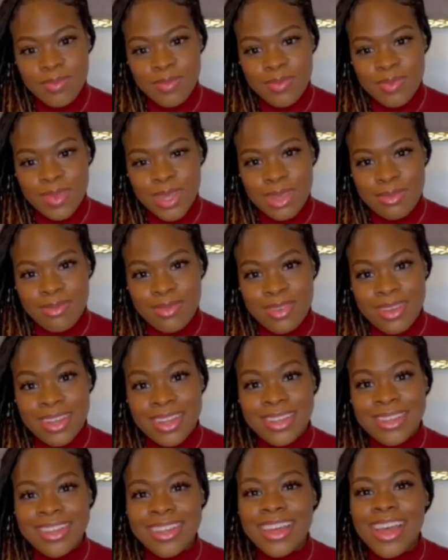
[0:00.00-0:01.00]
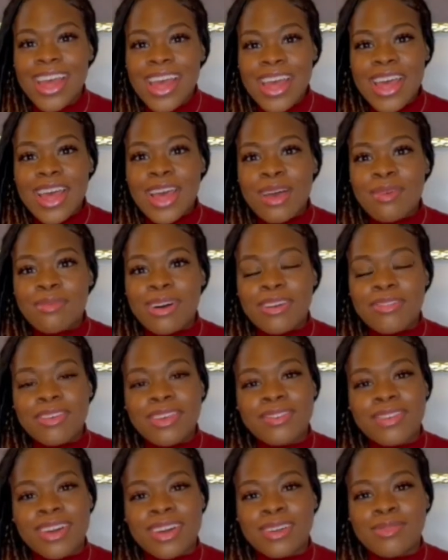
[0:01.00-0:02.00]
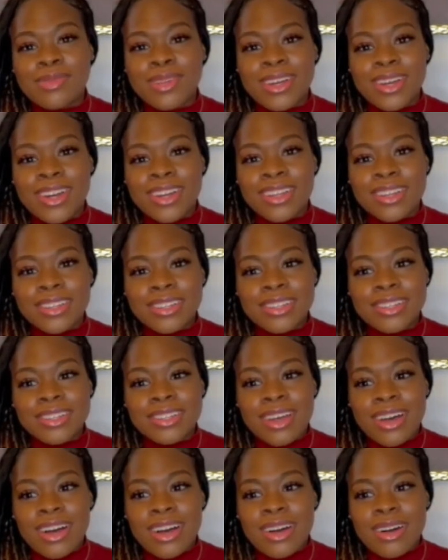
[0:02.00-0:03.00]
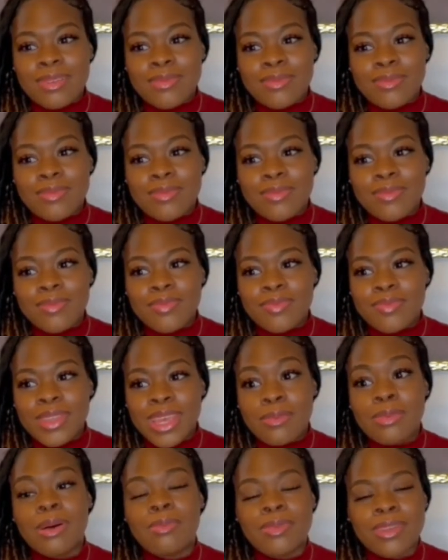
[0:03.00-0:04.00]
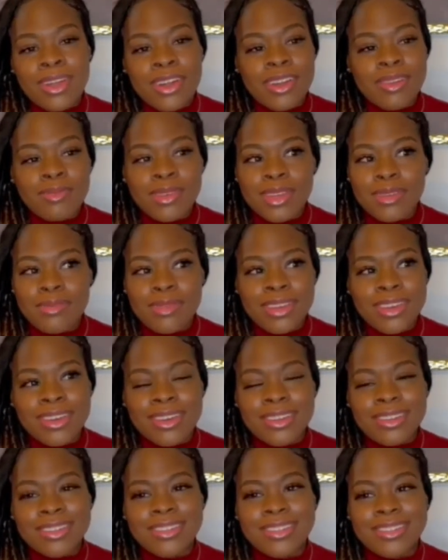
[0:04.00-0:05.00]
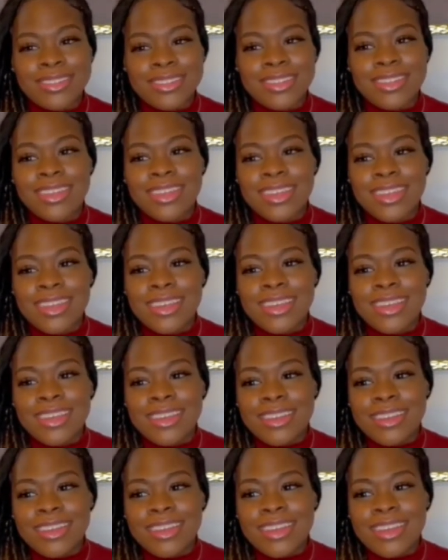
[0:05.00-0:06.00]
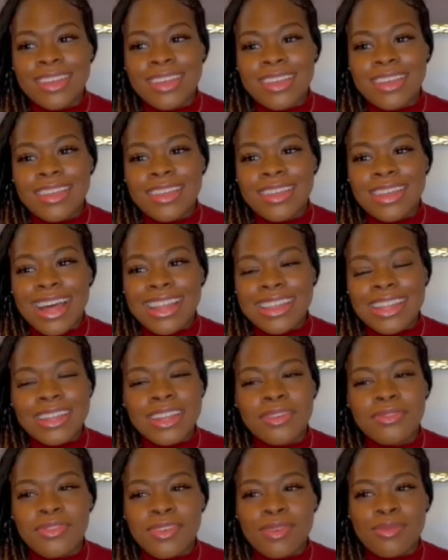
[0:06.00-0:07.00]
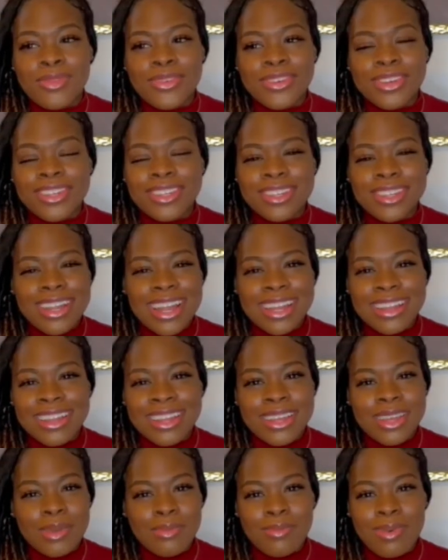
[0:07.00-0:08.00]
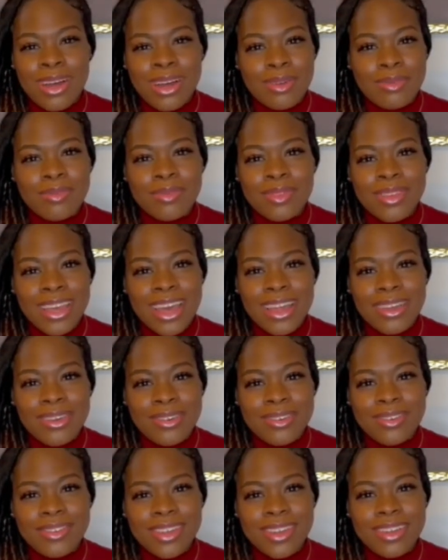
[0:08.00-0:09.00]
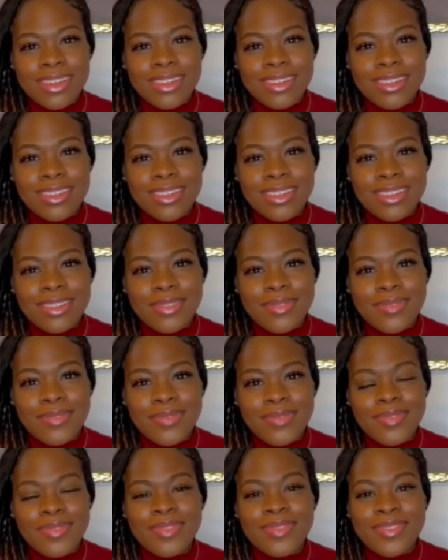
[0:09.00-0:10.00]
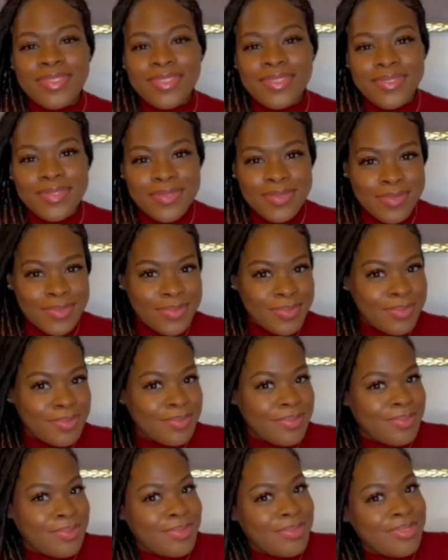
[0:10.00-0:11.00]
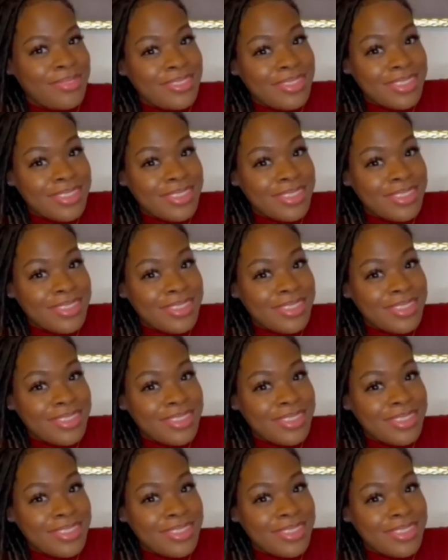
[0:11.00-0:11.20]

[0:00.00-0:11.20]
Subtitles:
My favorite R&B artists, hip hop and R&B, because I think they fall more into like the hip hop category. Okay, so hip hop and R&B artists. Who's your two